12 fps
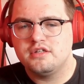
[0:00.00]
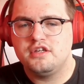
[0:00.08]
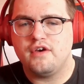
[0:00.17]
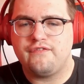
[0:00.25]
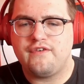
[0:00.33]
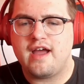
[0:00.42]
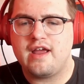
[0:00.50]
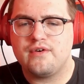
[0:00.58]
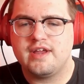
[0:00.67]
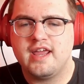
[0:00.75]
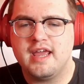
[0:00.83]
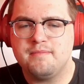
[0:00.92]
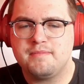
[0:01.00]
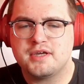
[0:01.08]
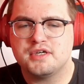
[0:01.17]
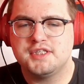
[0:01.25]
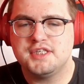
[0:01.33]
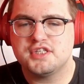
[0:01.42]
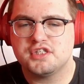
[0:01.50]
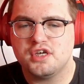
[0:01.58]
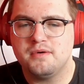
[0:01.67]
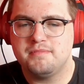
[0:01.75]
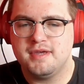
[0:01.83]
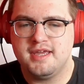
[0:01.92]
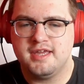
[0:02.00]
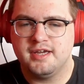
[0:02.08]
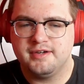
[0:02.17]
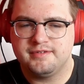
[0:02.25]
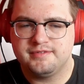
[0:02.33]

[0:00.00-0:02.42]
You're firing him because he's a zombie.